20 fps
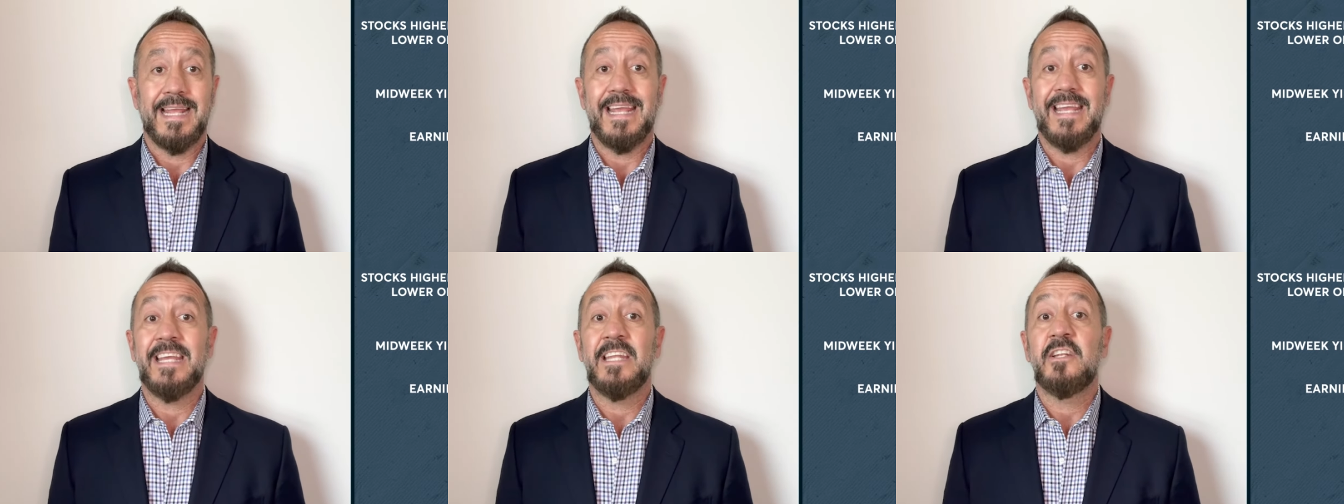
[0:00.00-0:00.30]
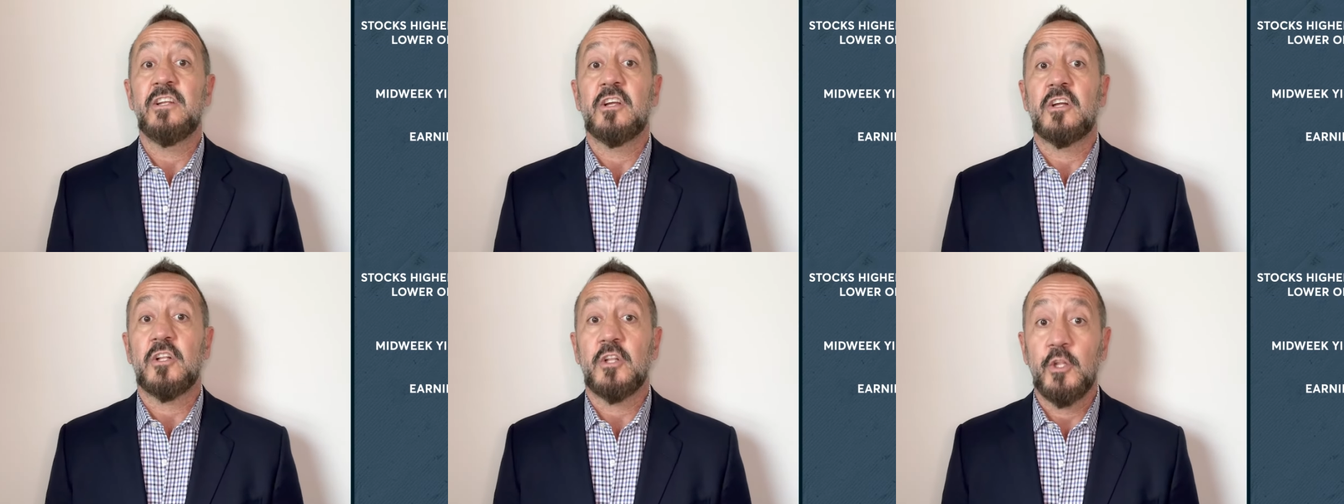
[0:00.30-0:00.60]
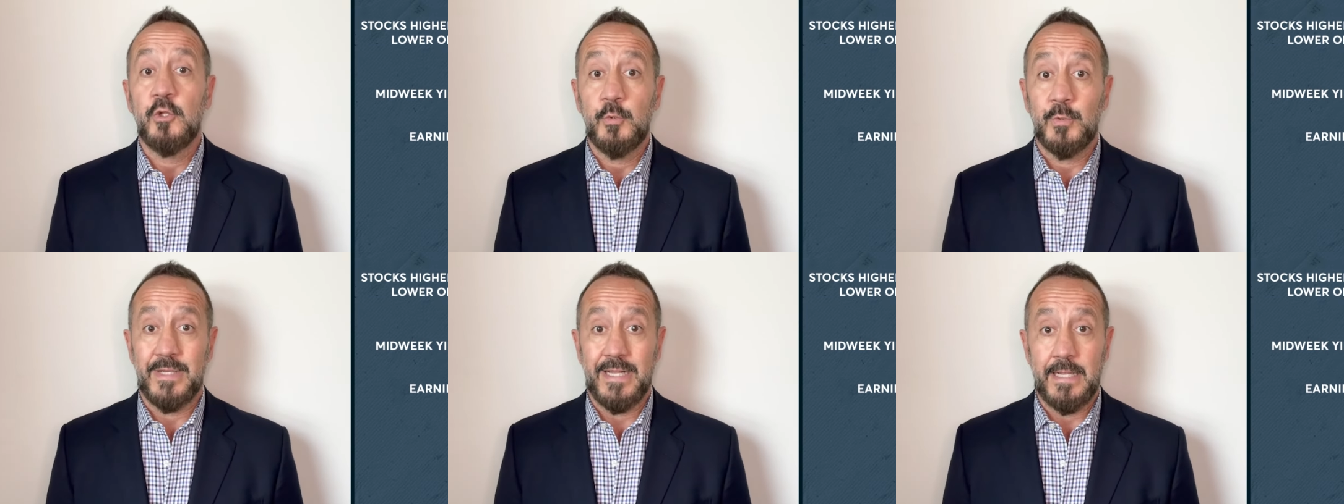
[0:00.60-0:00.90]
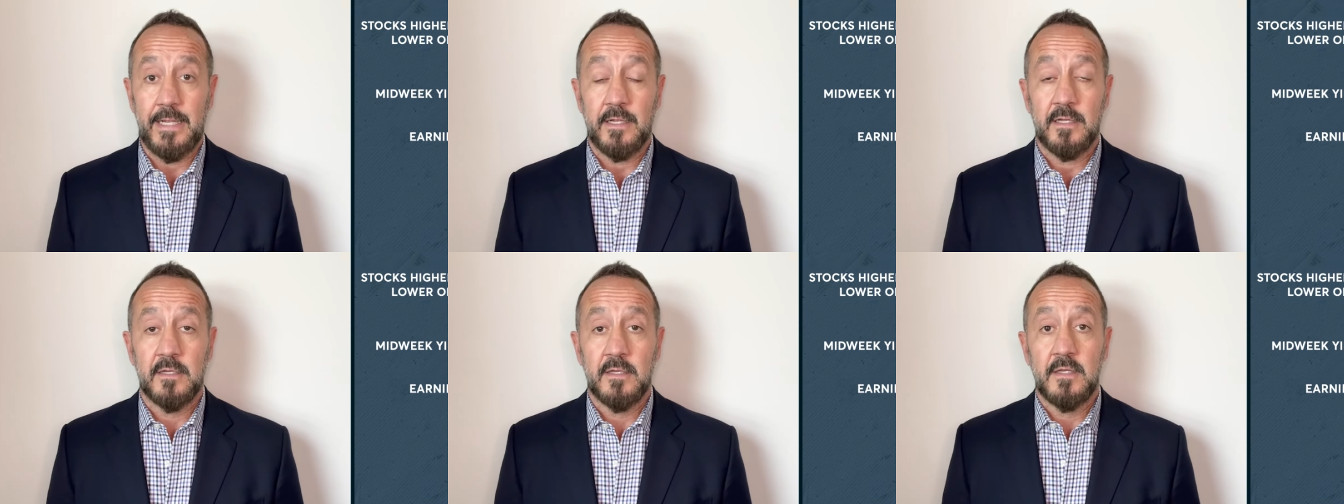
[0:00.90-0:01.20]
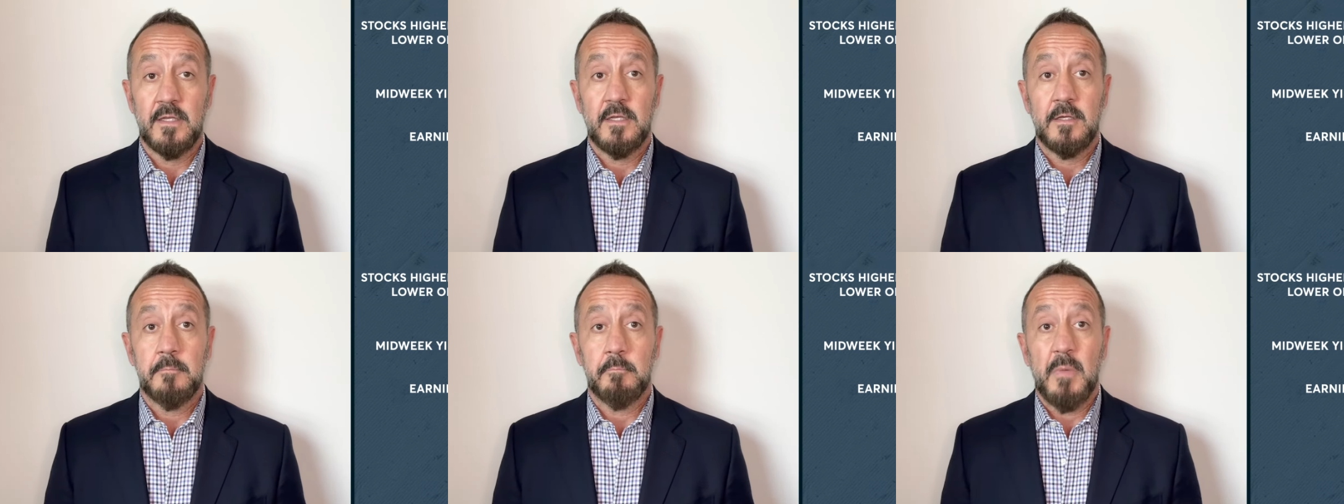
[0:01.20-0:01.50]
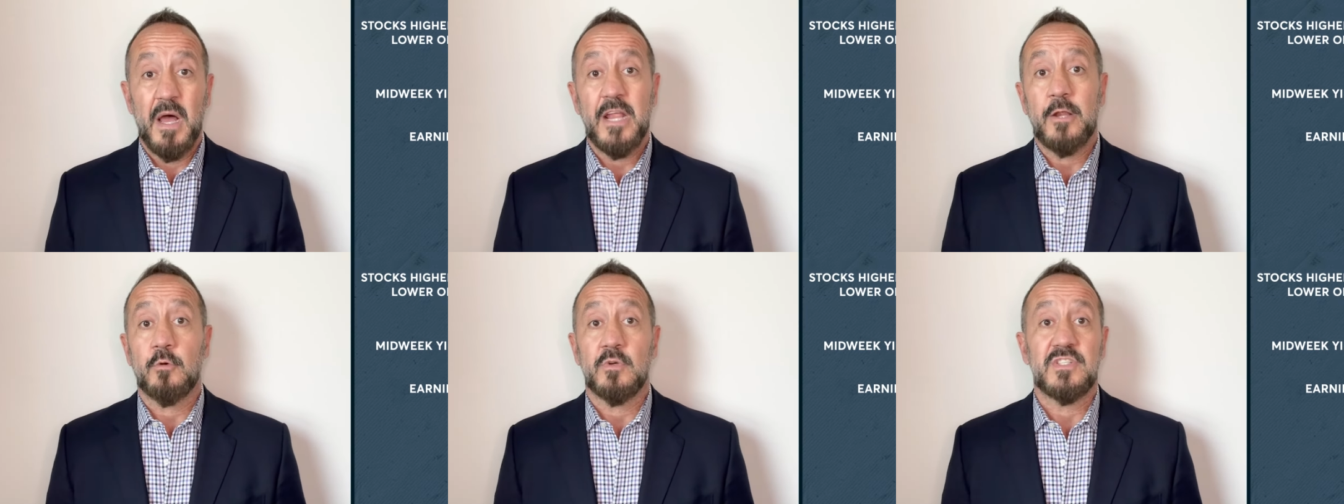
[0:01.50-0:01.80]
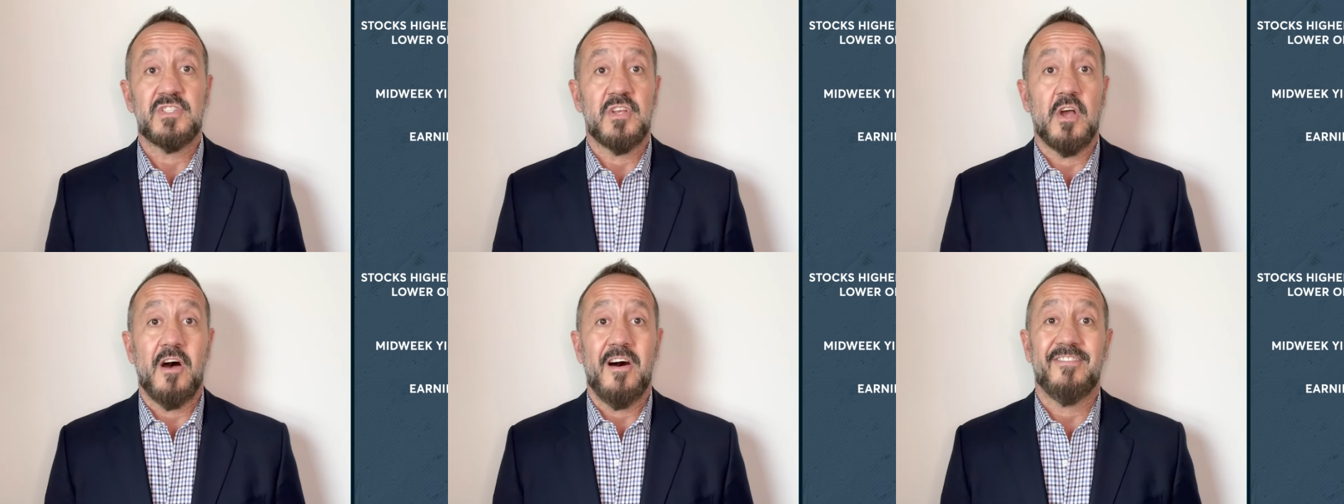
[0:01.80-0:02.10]
including
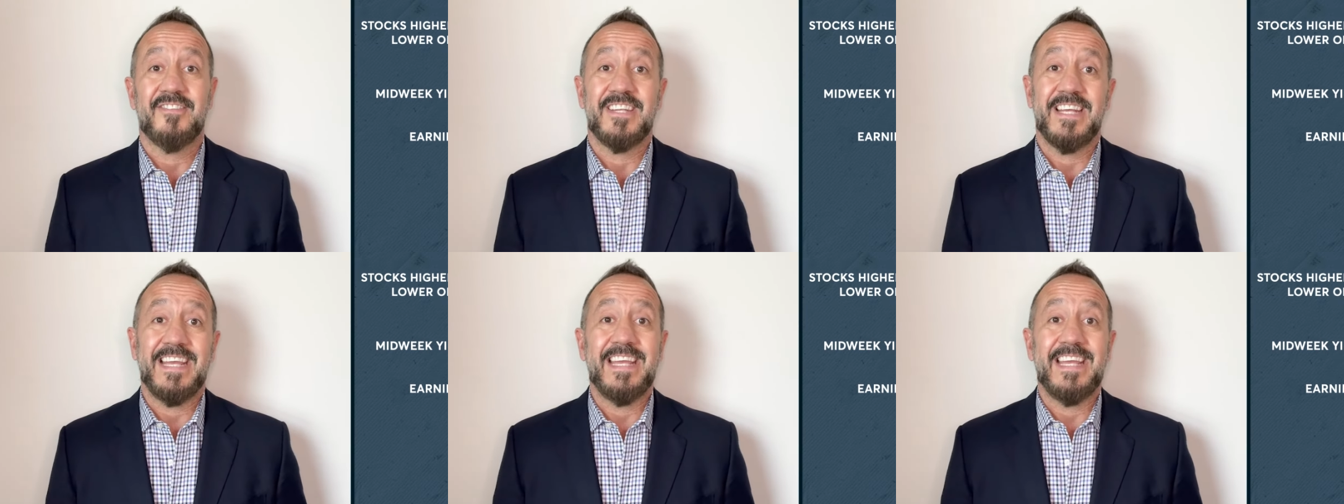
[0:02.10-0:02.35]
Microsoft,